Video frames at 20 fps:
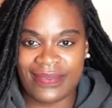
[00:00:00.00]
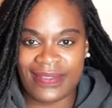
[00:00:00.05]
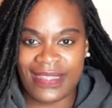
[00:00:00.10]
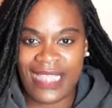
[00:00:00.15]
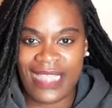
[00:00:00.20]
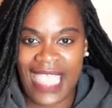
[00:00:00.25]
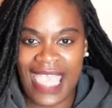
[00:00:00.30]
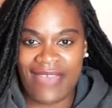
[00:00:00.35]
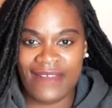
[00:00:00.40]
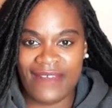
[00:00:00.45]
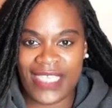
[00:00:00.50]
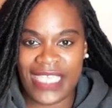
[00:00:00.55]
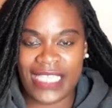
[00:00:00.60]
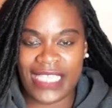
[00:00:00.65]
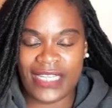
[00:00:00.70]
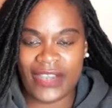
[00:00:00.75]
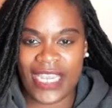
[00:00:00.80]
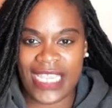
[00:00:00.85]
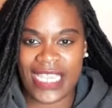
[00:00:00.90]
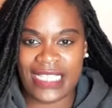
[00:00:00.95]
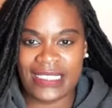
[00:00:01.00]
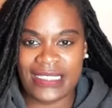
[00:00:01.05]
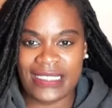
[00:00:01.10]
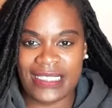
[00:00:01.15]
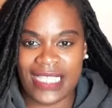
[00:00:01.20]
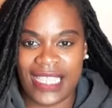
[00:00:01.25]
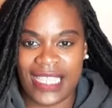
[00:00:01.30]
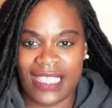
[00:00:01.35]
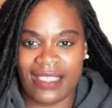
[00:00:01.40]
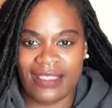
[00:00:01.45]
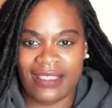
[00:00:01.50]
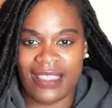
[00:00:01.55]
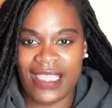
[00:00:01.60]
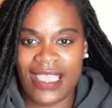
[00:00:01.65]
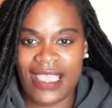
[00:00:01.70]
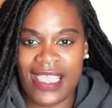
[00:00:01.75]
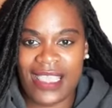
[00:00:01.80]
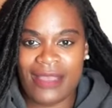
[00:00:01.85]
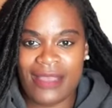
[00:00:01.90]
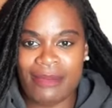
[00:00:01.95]
Have a killer instinct.
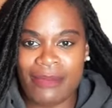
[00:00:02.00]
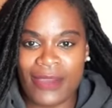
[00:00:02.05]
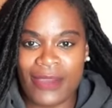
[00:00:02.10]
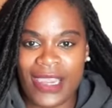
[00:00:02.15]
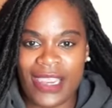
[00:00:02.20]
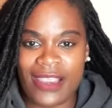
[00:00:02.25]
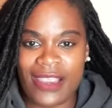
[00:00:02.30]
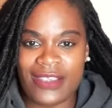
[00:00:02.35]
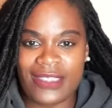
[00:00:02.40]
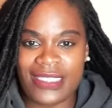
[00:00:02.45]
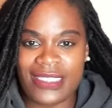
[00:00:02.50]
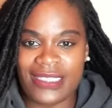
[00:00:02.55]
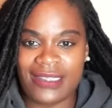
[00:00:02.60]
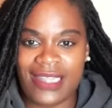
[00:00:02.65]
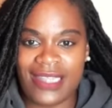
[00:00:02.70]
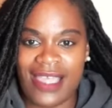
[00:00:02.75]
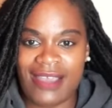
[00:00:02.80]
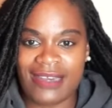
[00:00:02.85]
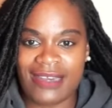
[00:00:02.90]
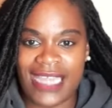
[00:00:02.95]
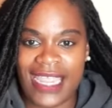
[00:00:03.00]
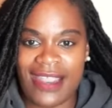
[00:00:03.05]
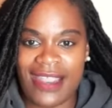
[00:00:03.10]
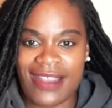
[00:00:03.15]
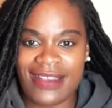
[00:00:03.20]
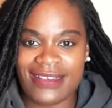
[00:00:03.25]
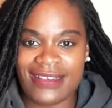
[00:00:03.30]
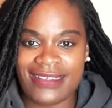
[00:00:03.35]
Bree, are you still on there?